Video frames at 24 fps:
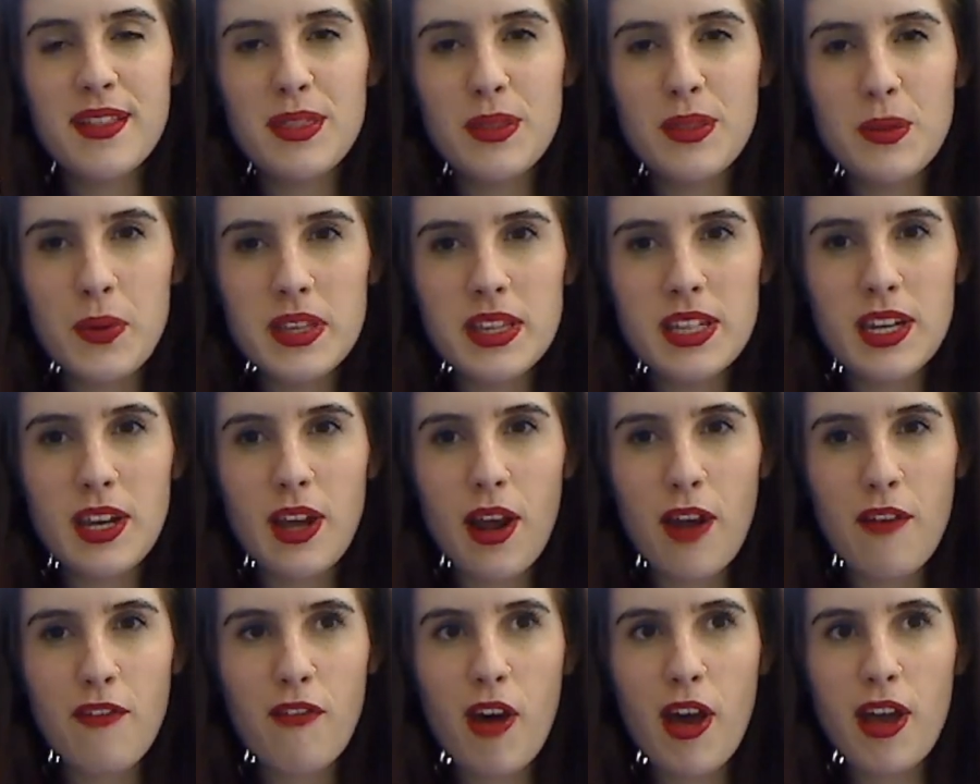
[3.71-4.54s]
the one that
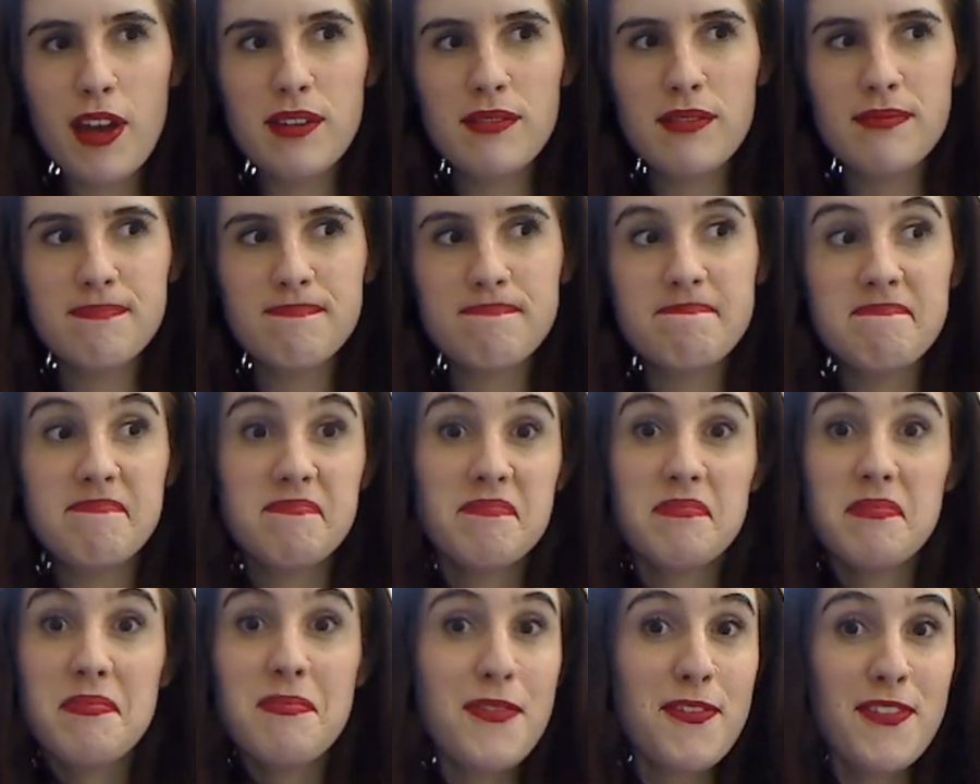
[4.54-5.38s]
I find
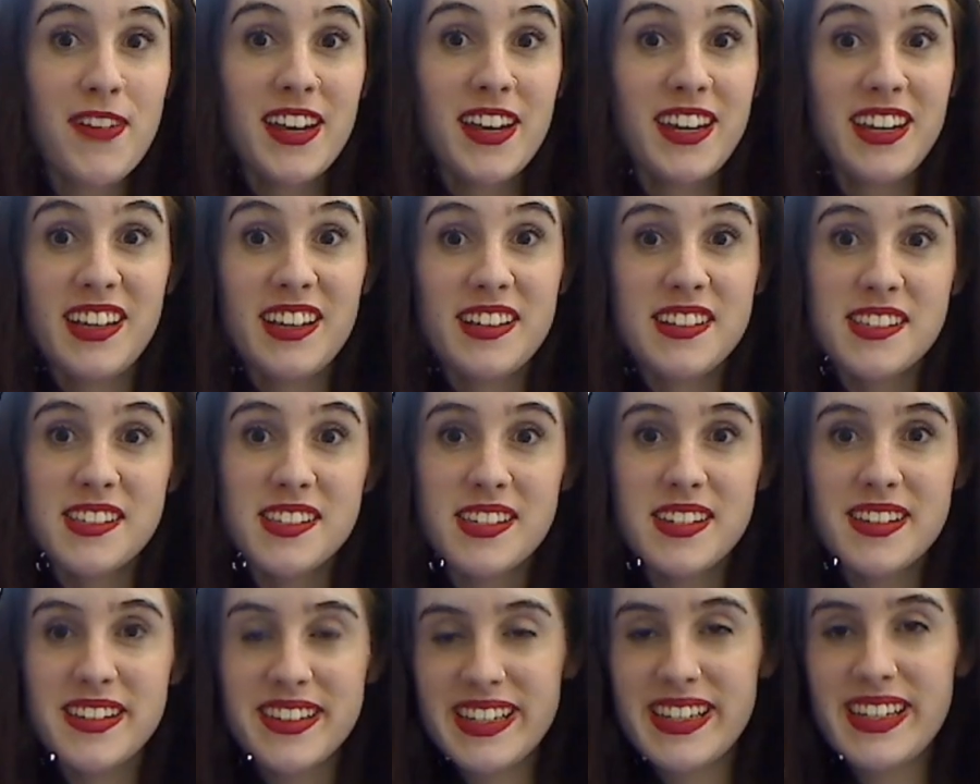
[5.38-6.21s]

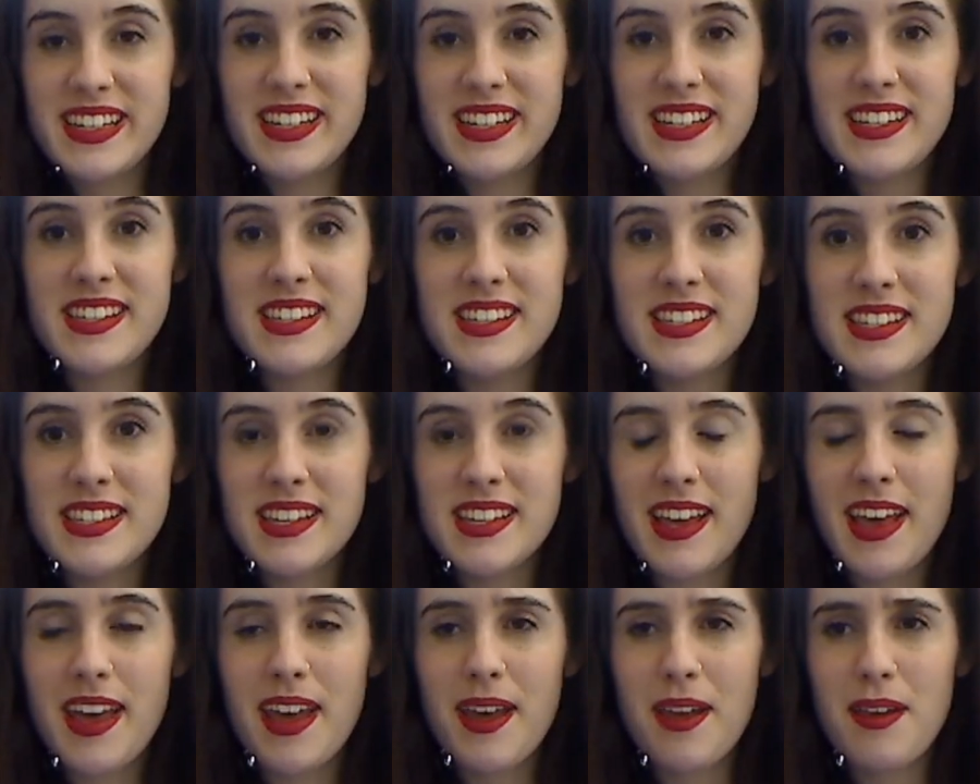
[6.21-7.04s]
funniest is
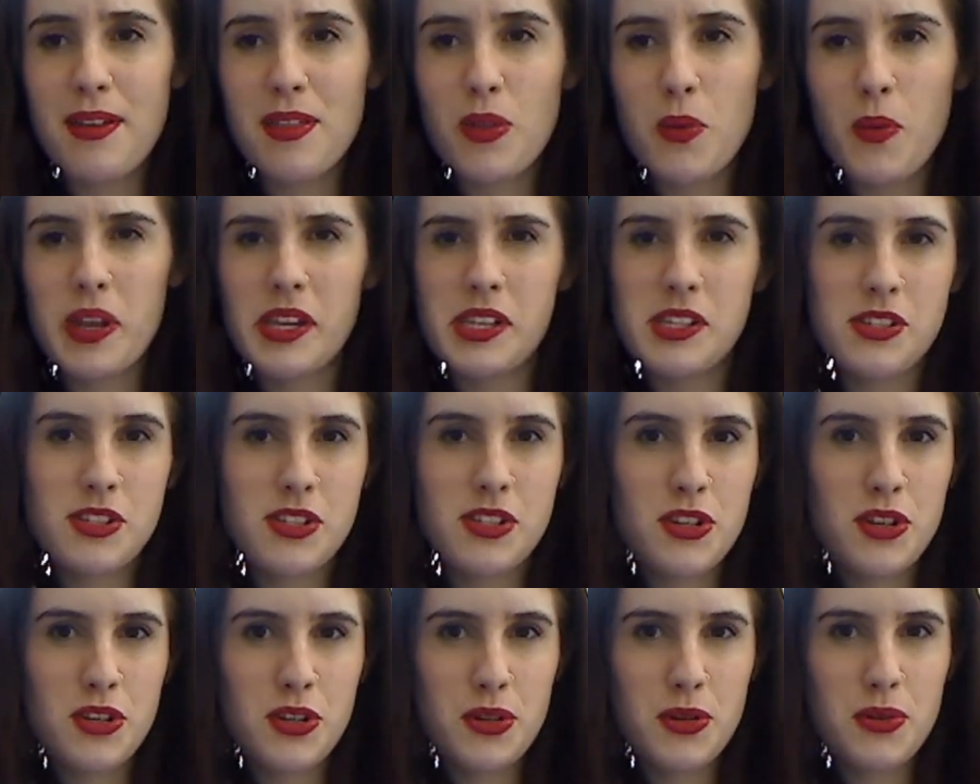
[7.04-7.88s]
the ones
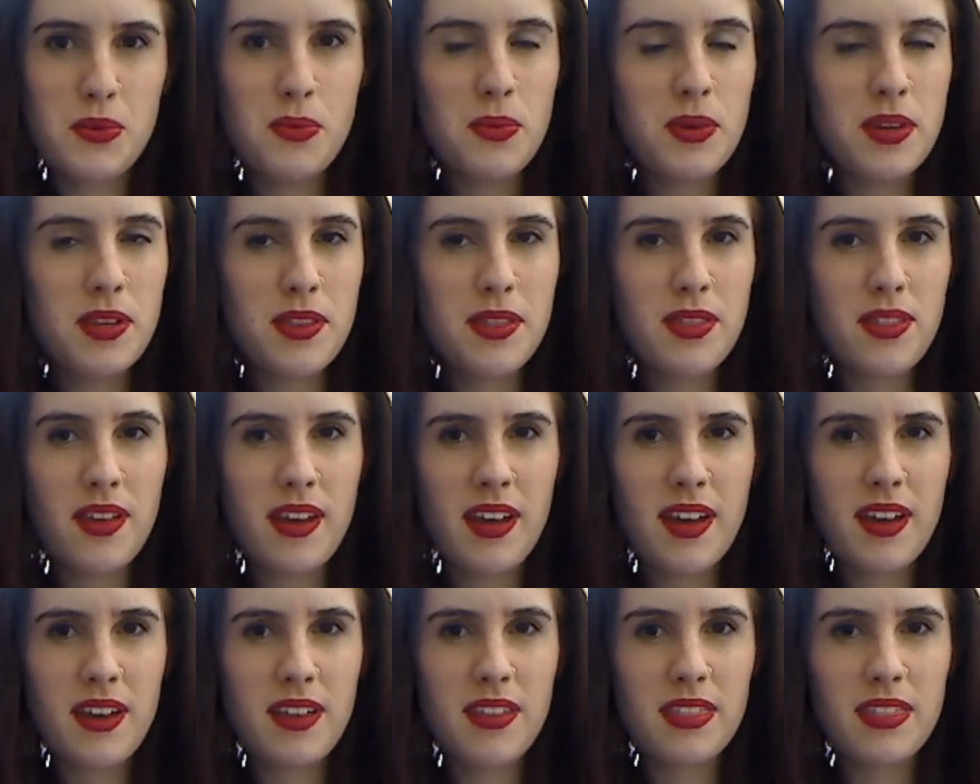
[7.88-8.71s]
to do with
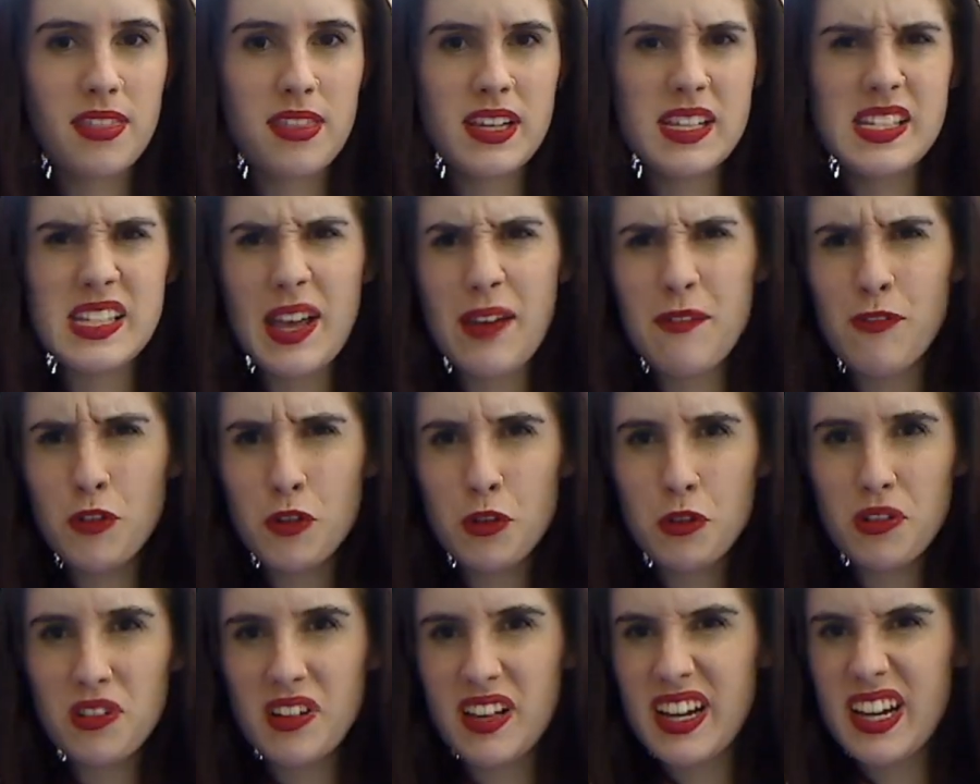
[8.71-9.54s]
the
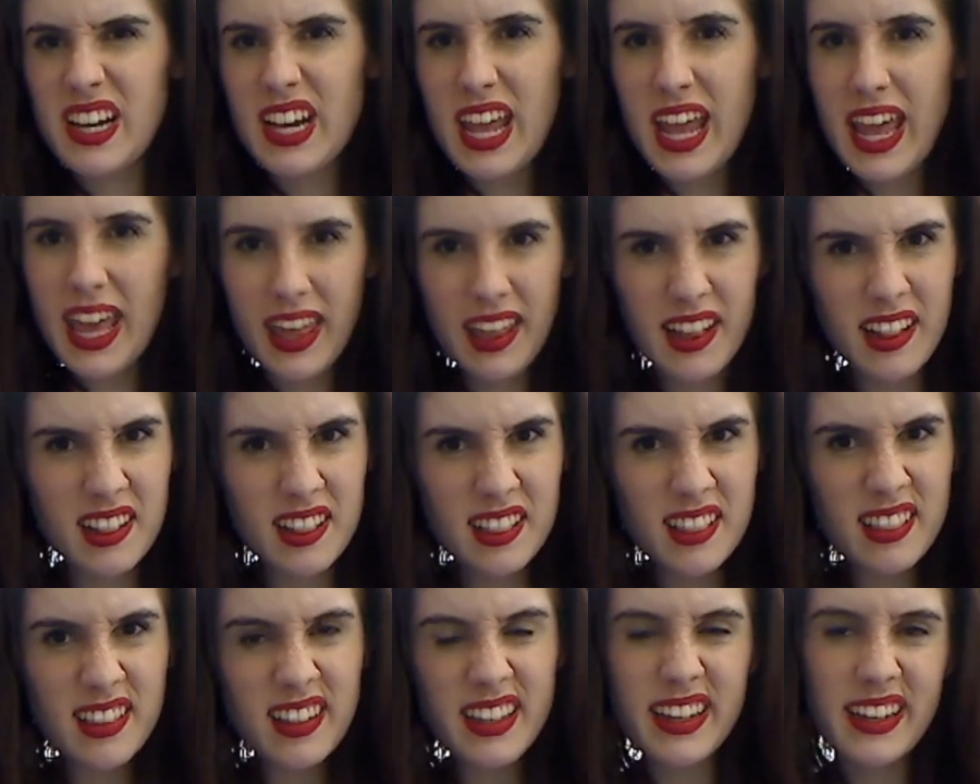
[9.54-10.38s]
devil and
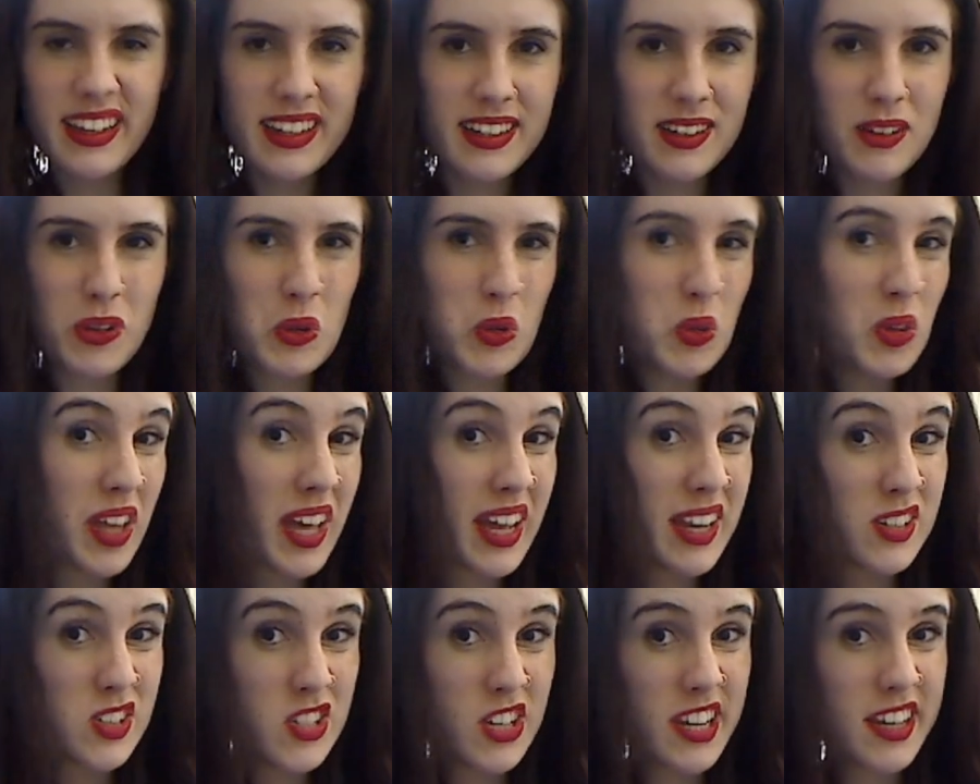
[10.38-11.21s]
hell and all
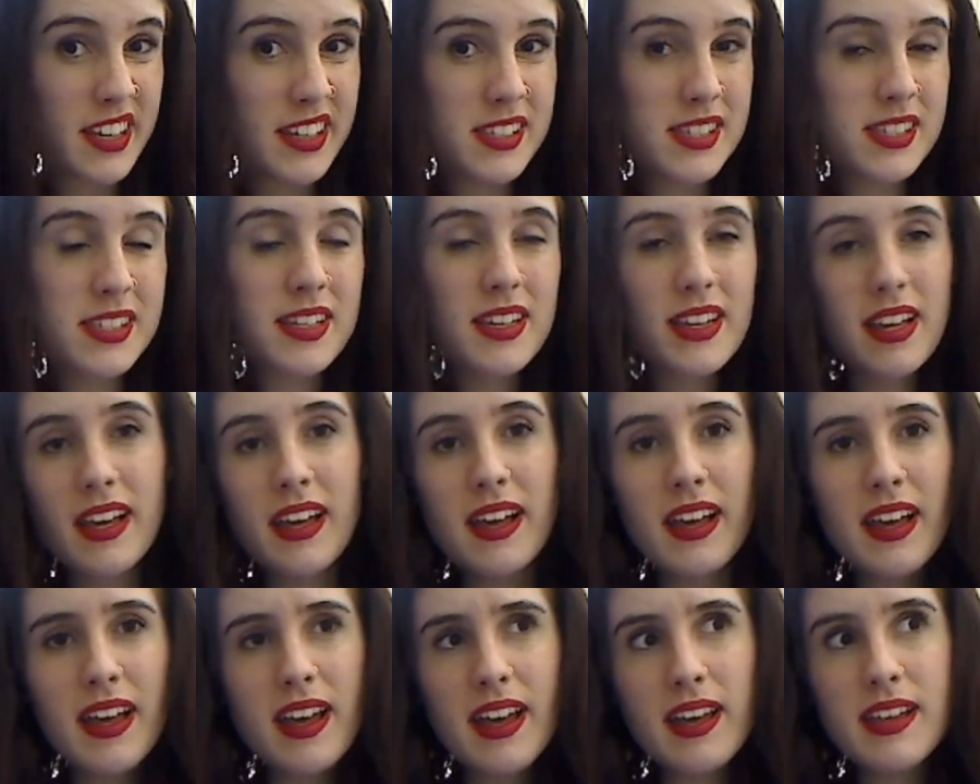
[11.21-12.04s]
that jazz.
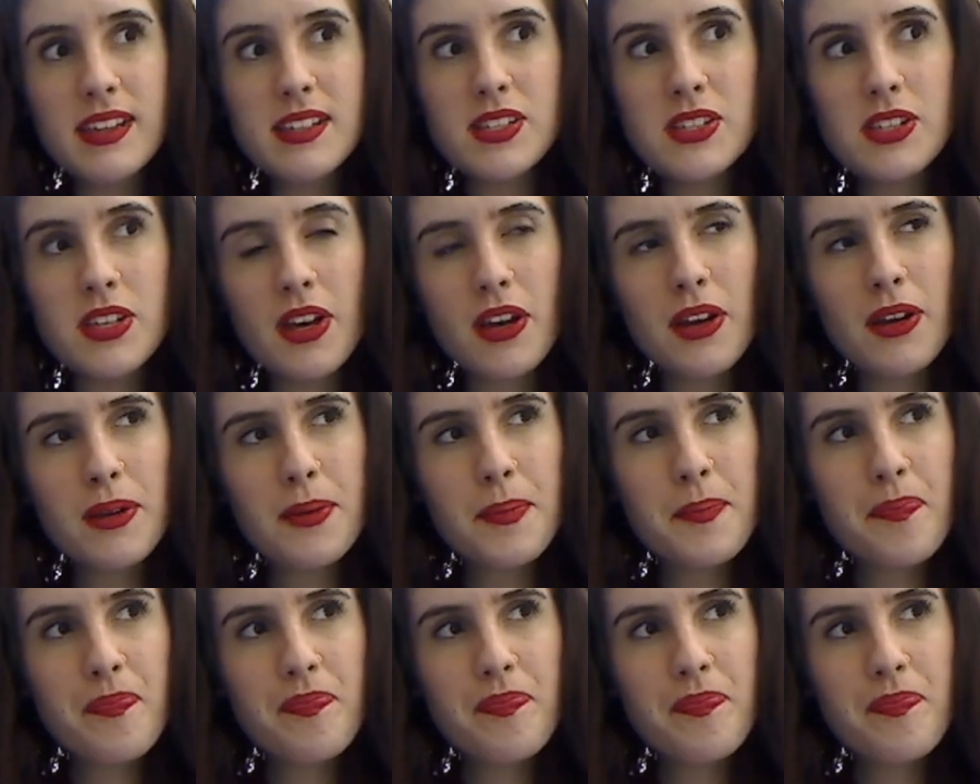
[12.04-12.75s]
So